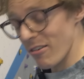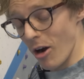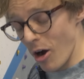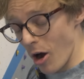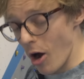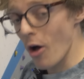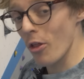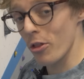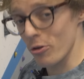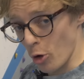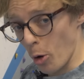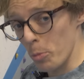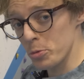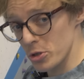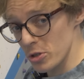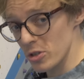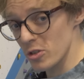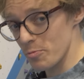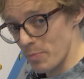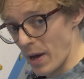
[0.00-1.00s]
are other
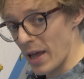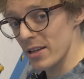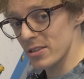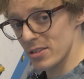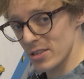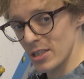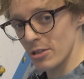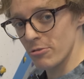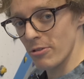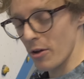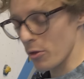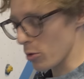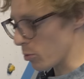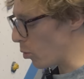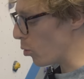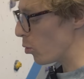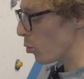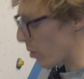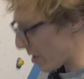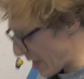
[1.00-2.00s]
options of balancing around the
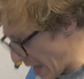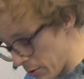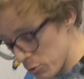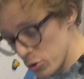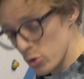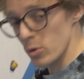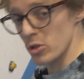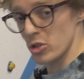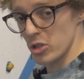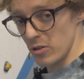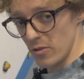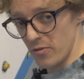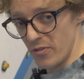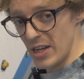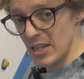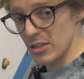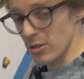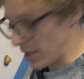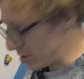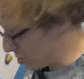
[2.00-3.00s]
wall without switching
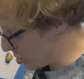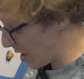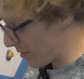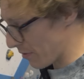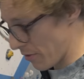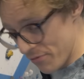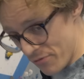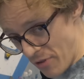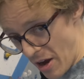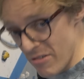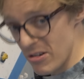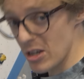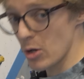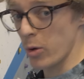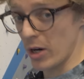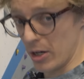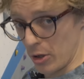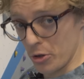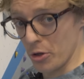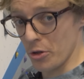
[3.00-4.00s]
feet, so let's just have a very
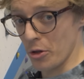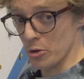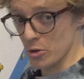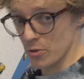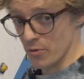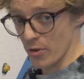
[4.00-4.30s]
quick look at those